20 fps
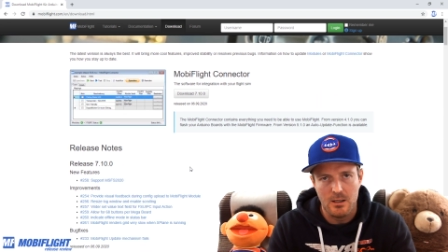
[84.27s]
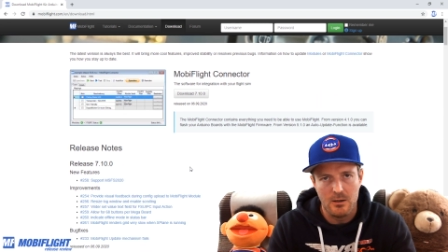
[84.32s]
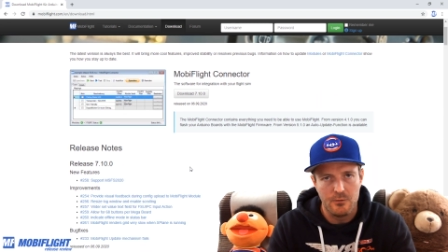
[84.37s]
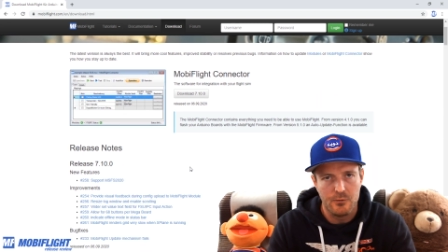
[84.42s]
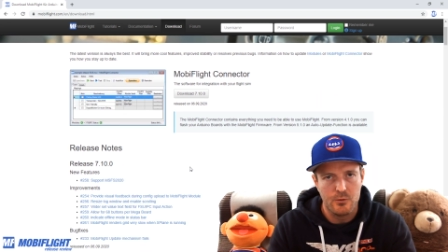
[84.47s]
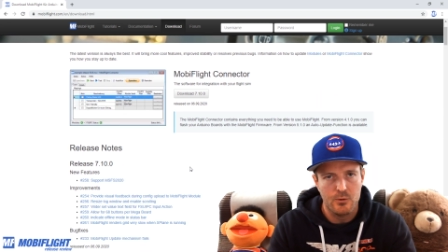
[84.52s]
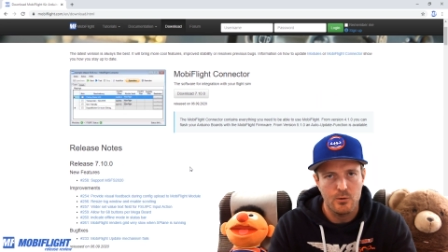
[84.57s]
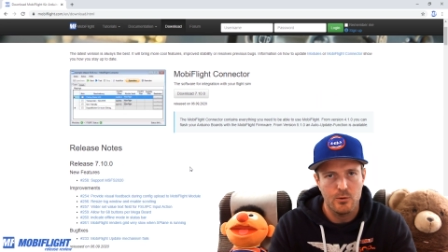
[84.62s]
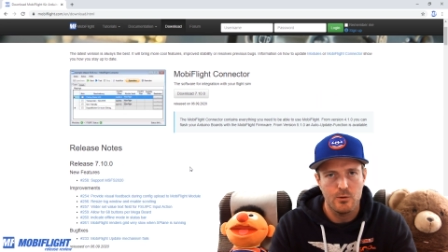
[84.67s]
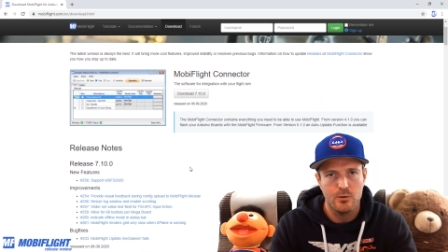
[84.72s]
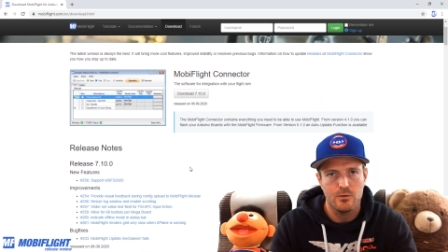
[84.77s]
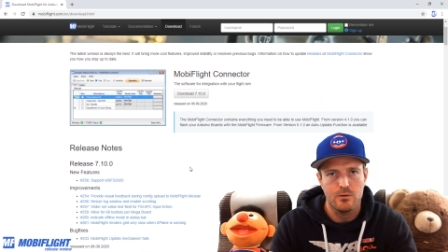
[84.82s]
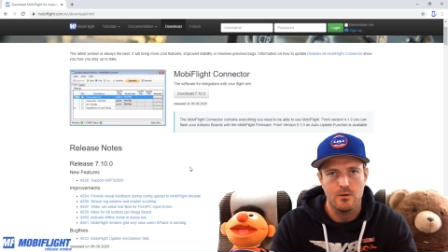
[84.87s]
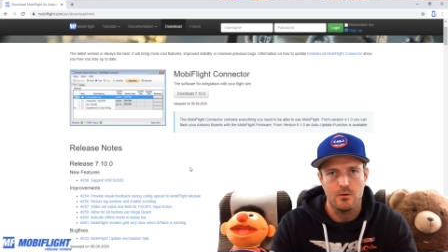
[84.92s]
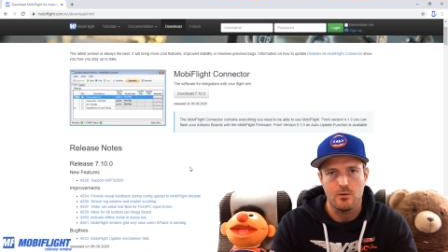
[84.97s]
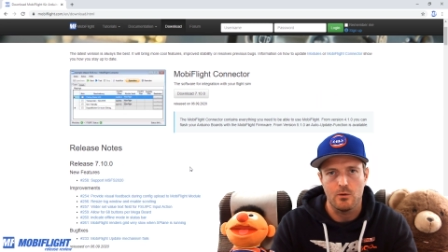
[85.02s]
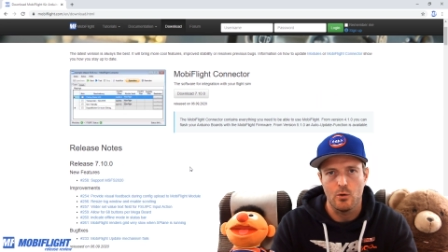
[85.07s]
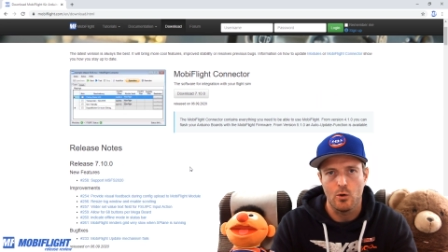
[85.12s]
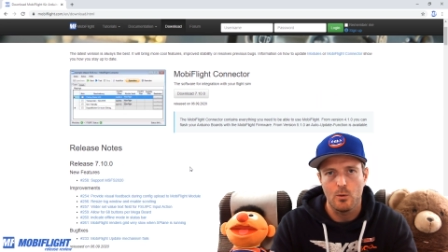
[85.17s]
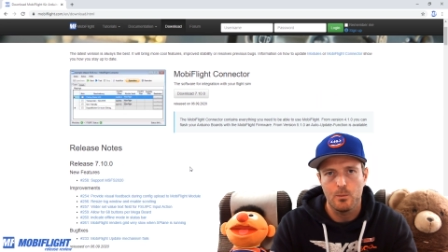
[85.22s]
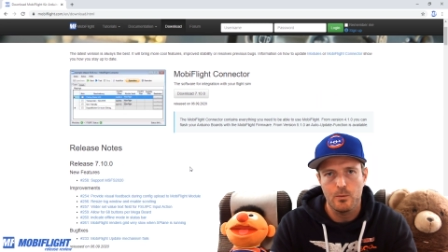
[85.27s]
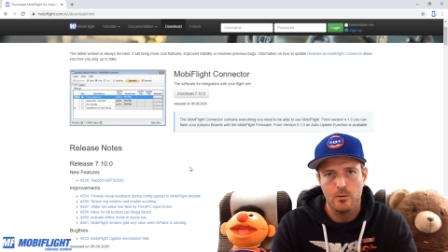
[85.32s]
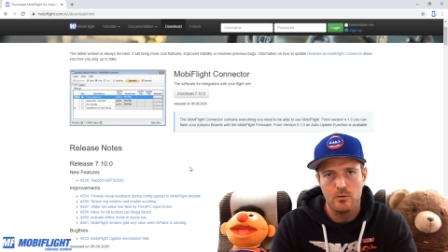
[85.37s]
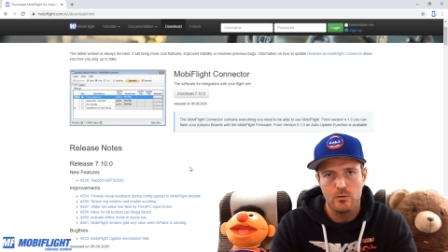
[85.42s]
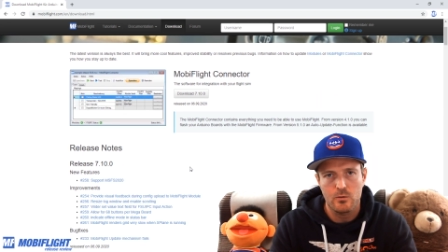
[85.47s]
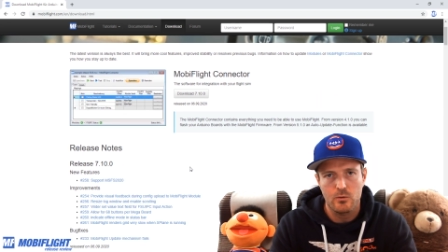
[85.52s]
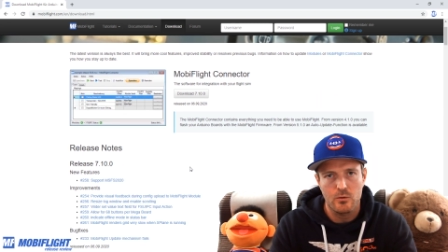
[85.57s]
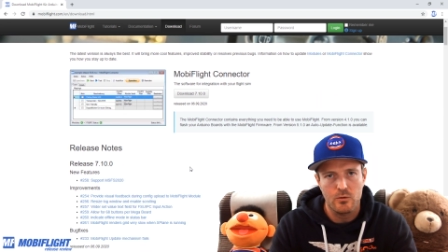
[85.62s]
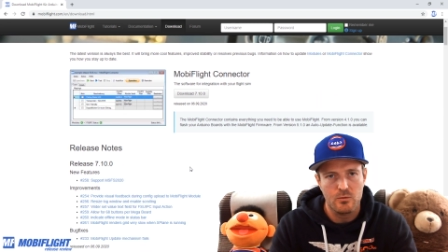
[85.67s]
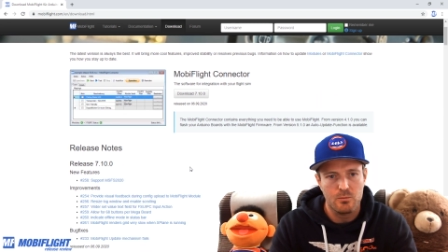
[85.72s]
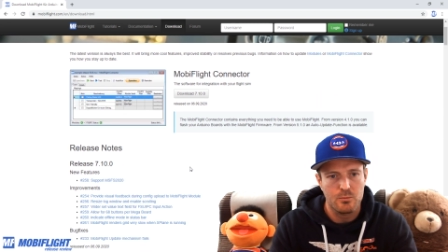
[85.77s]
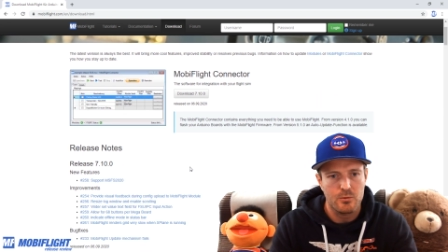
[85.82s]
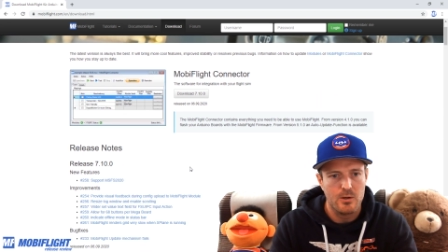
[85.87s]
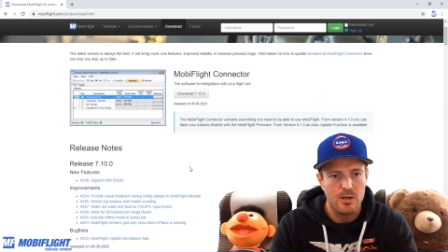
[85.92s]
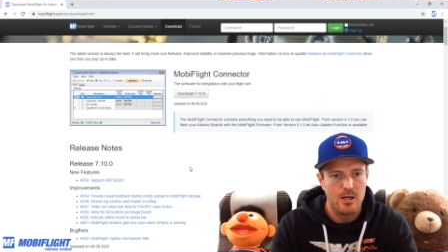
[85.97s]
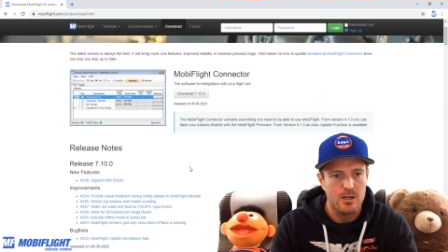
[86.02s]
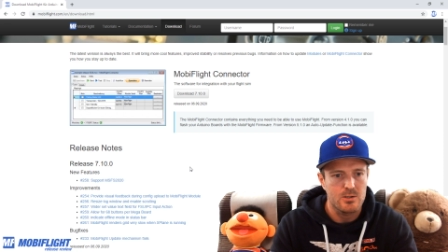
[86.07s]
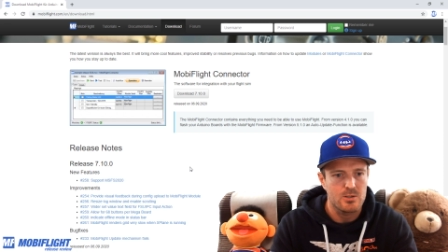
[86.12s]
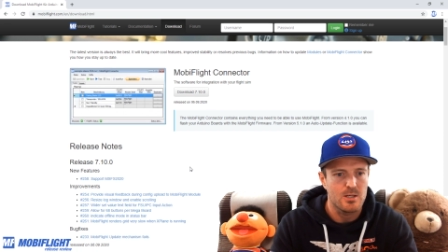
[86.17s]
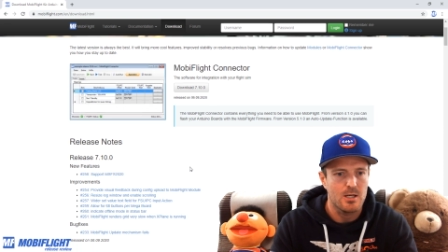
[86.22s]
Of course, it's an open source
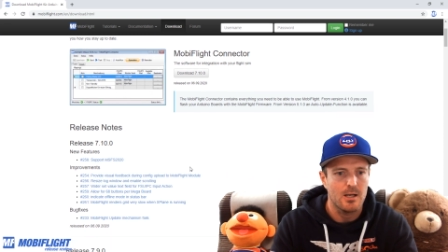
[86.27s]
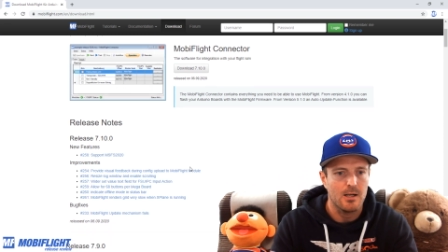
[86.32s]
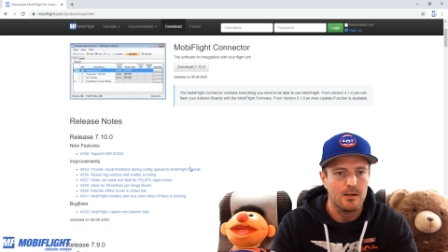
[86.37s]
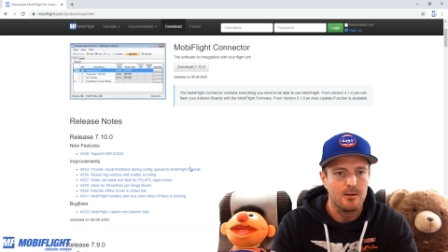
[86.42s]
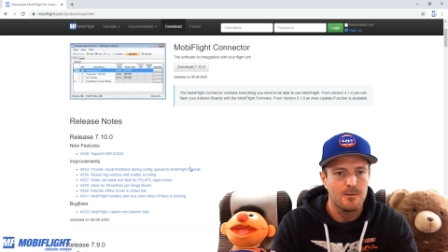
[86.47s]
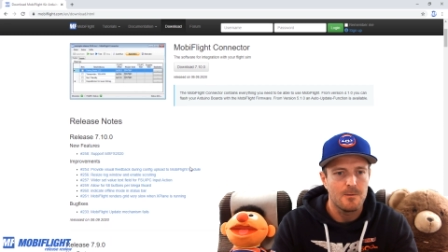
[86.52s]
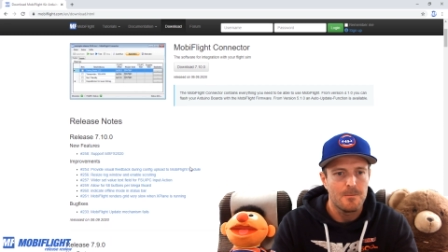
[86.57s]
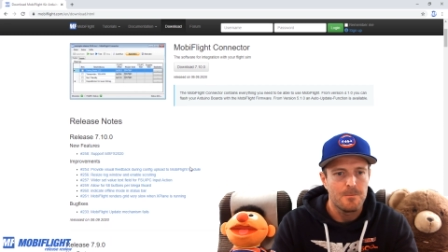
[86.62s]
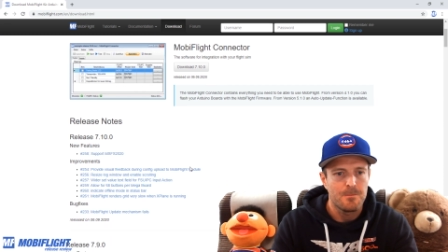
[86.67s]
project